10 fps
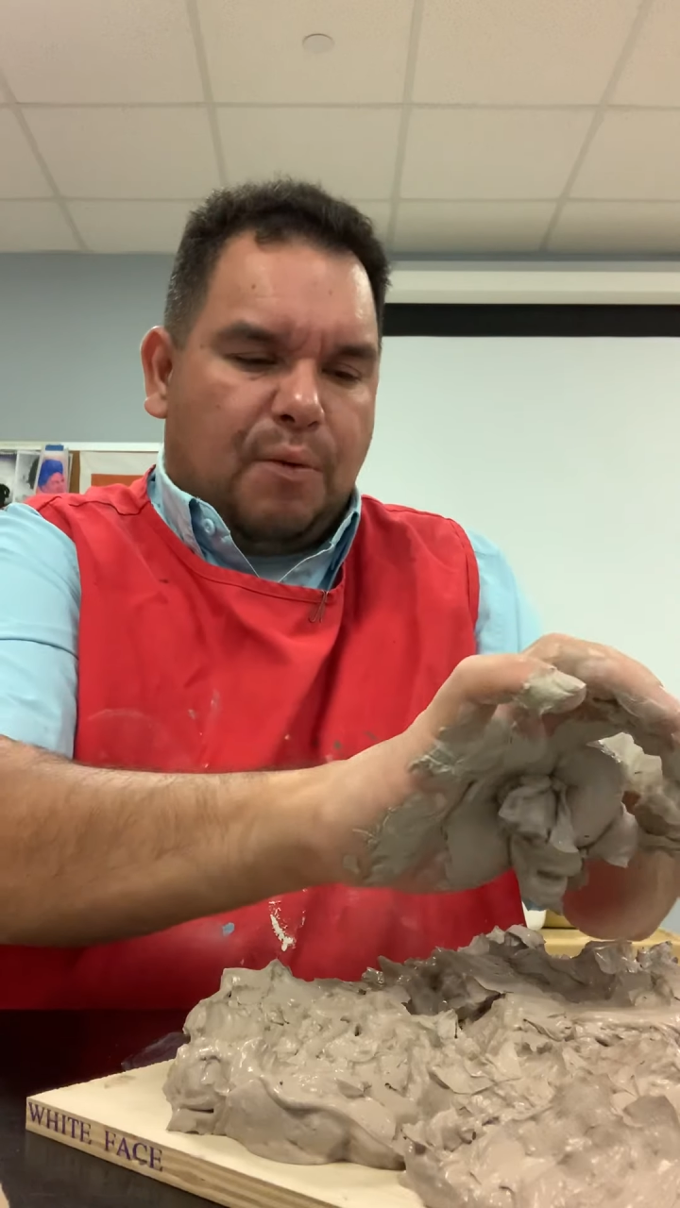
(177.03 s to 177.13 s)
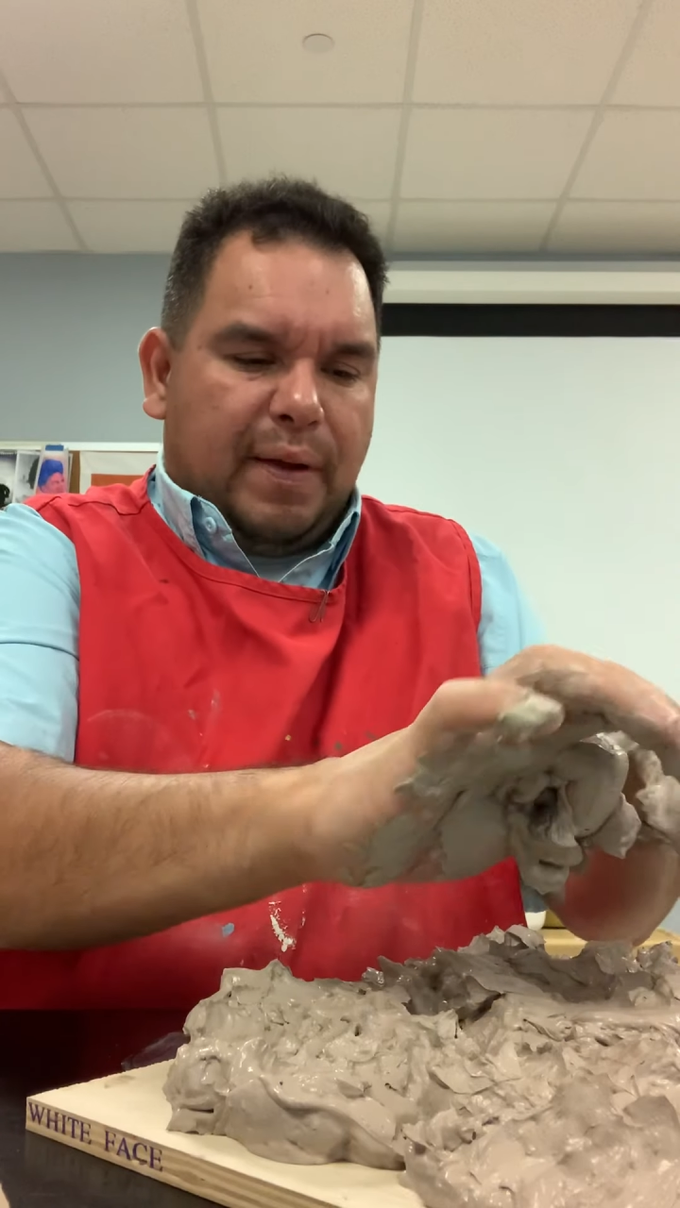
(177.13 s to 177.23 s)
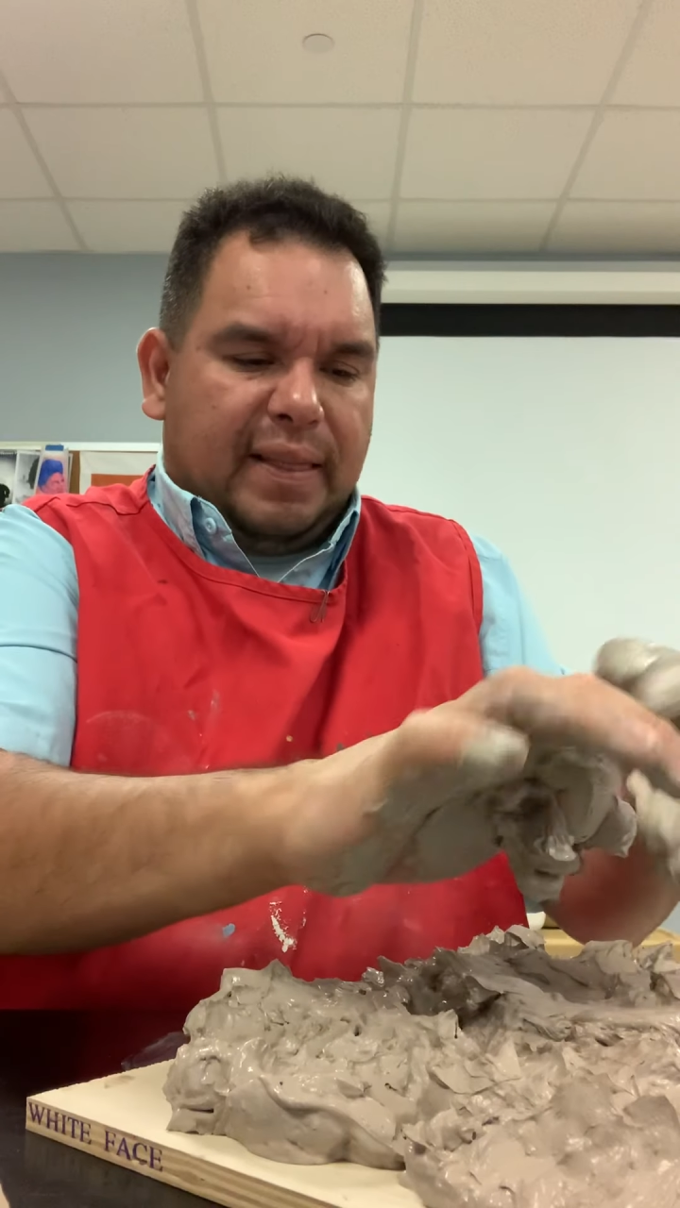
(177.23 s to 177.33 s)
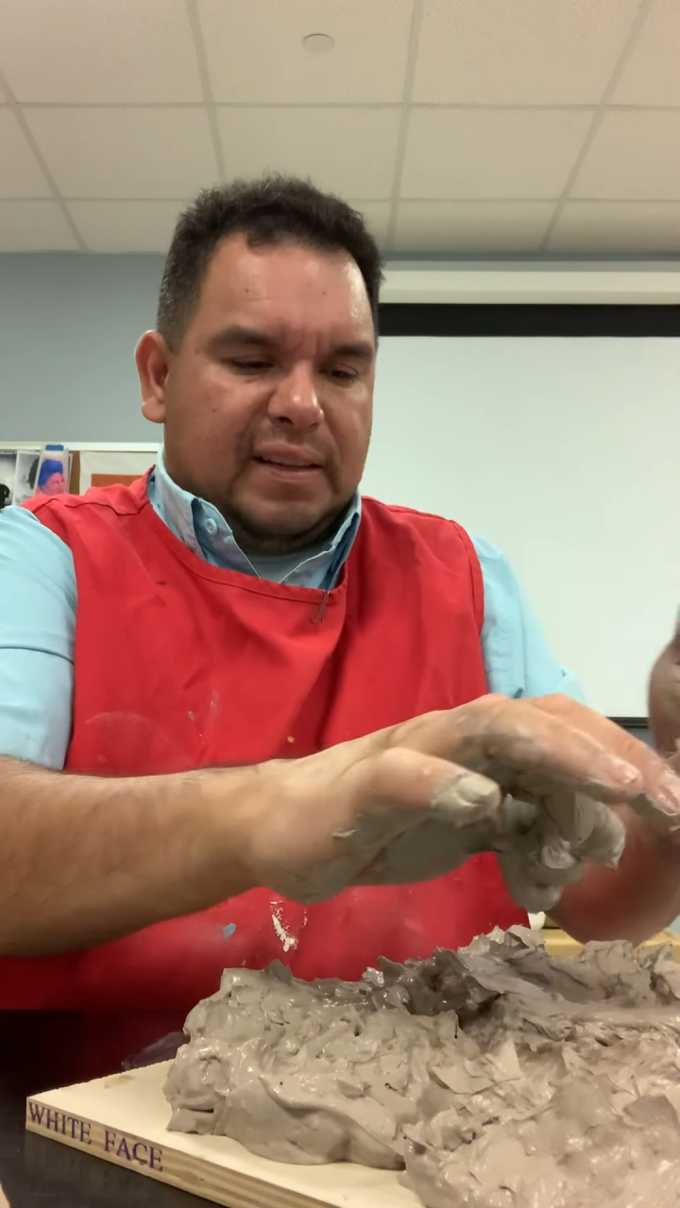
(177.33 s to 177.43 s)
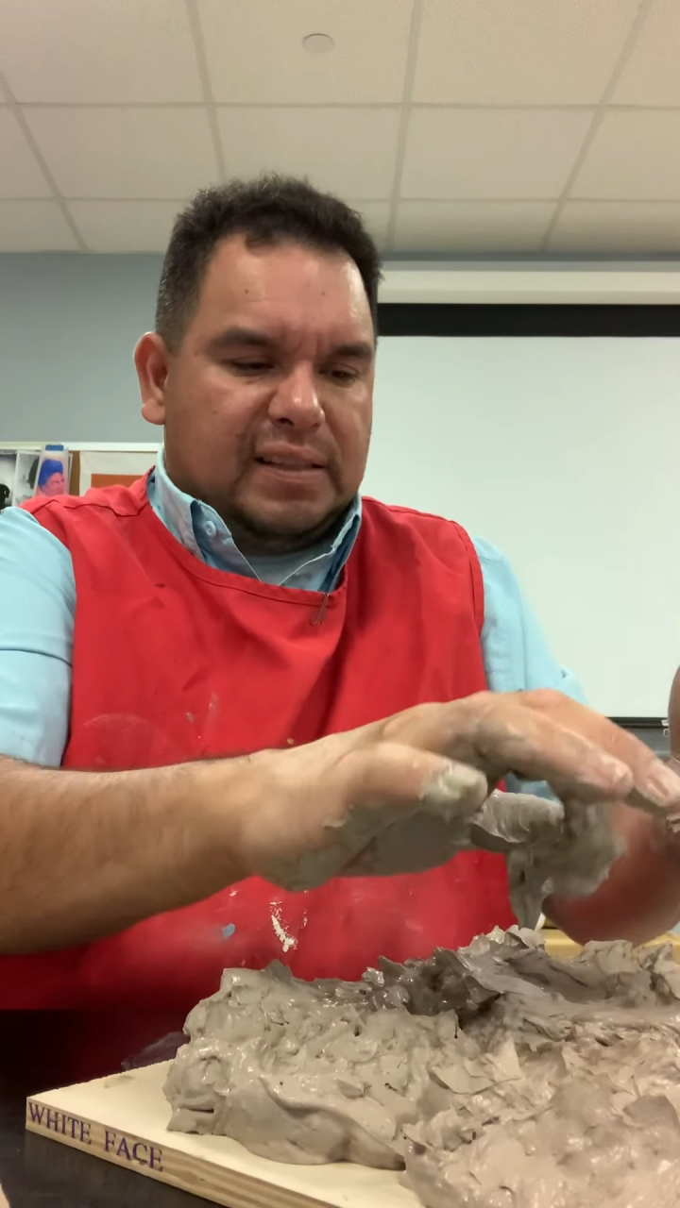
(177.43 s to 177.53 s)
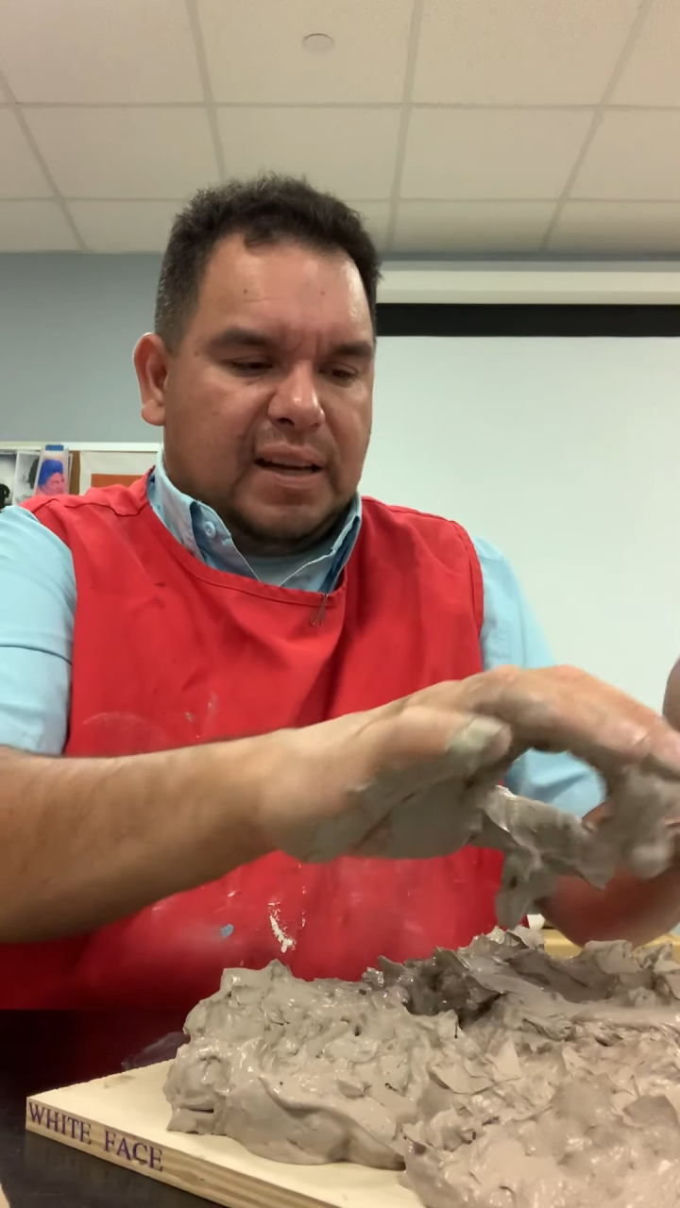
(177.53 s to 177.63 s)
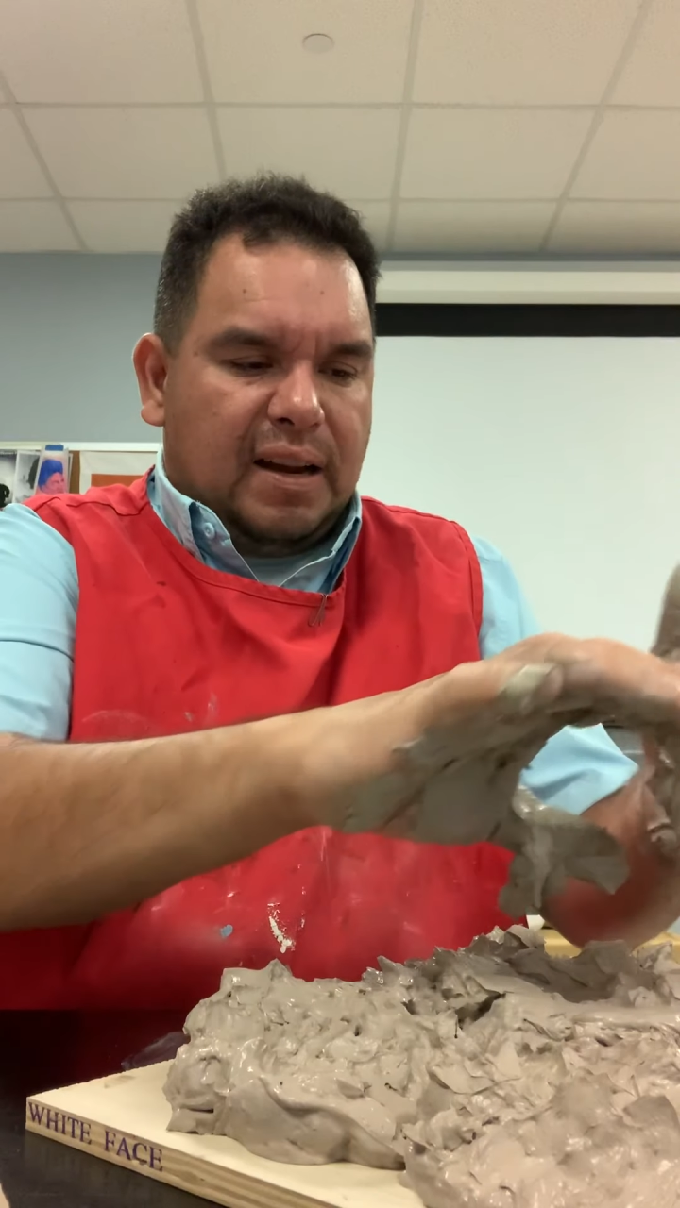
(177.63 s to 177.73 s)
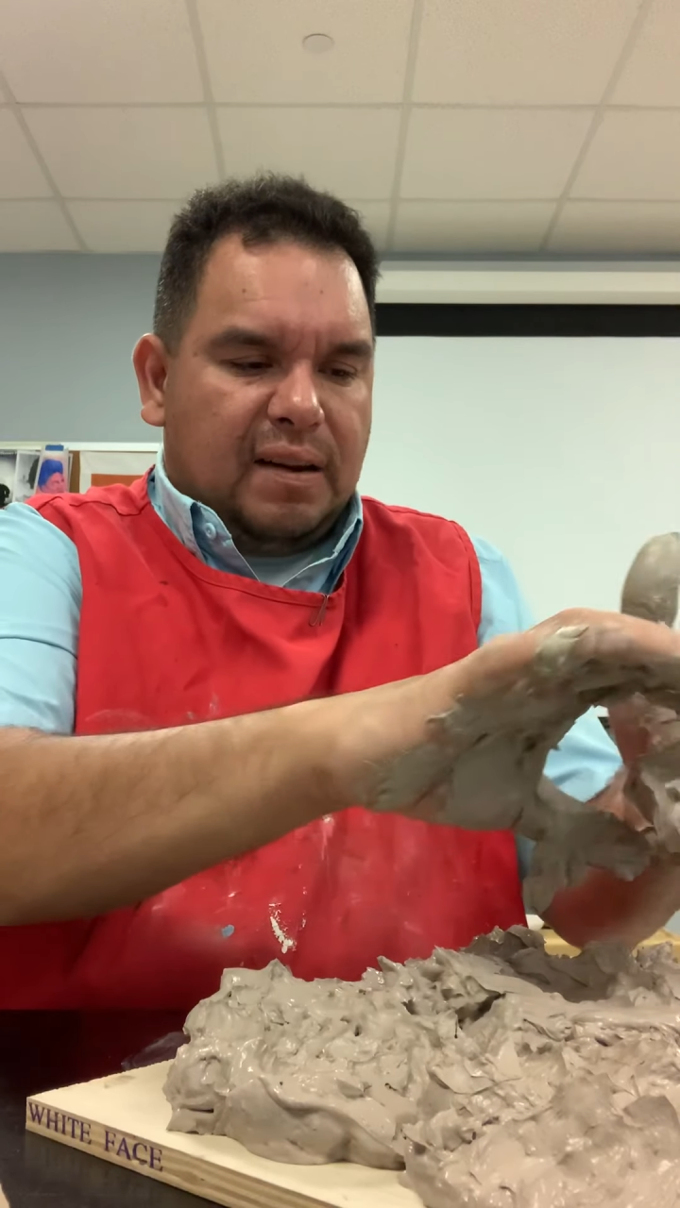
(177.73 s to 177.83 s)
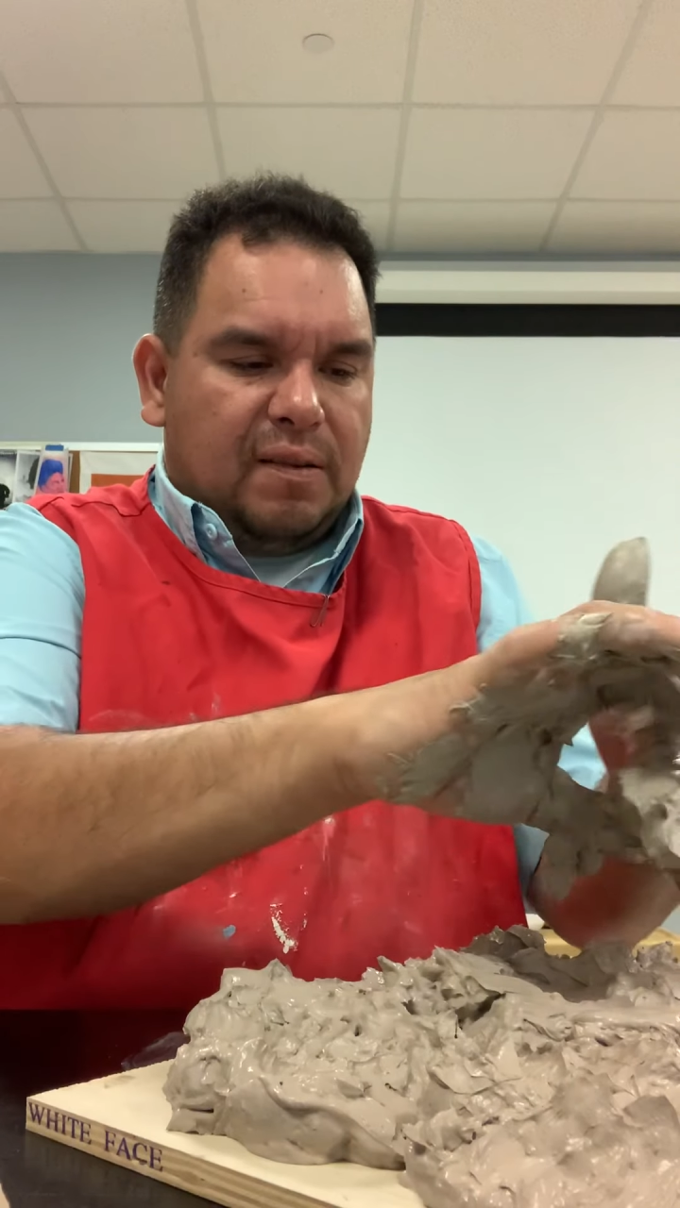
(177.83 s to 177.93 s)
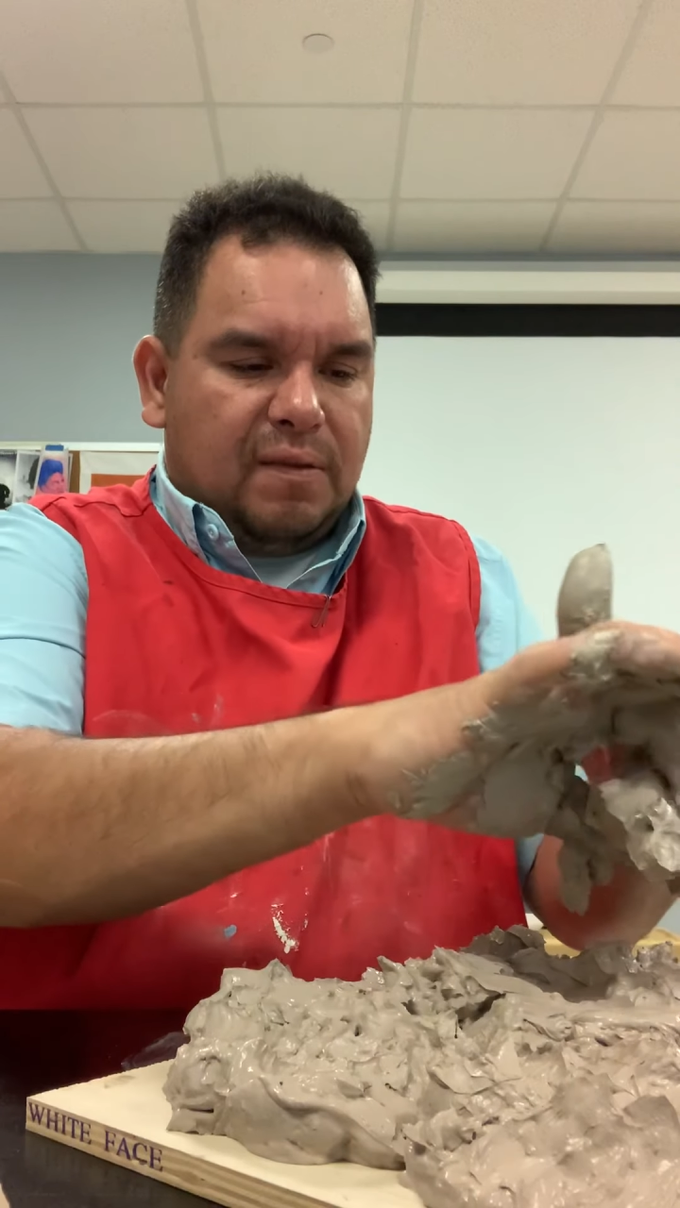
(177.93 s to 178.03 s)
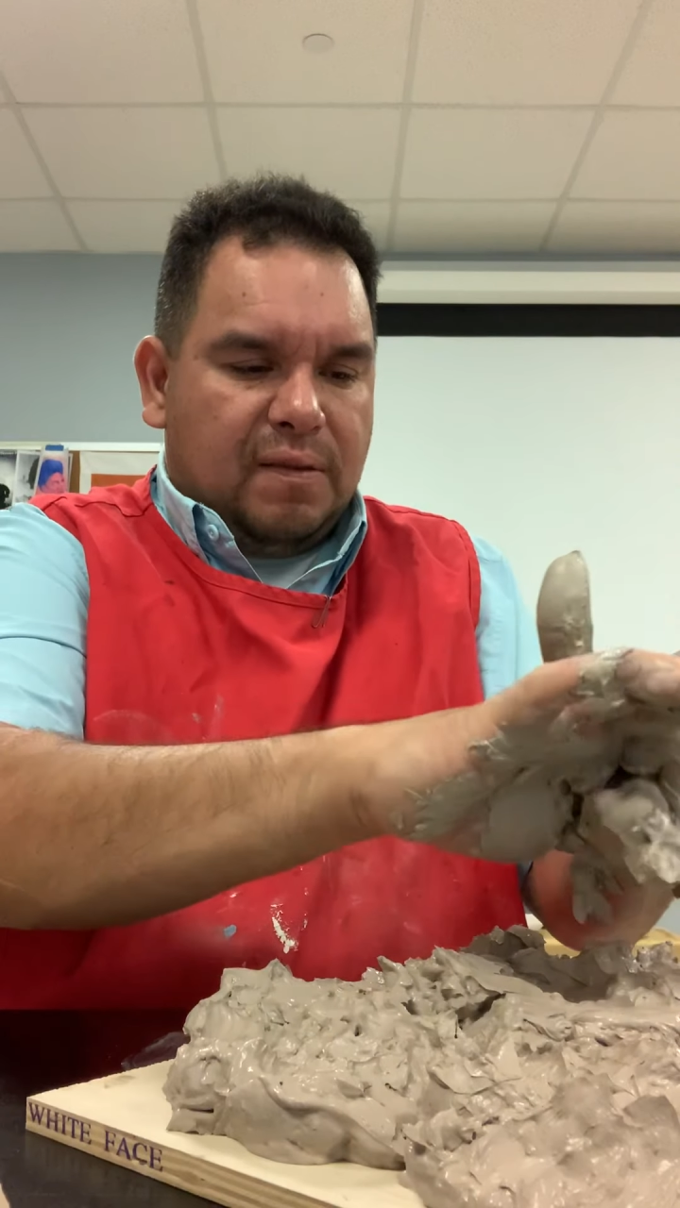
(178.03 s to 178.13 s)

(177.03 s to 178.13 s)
when the sun,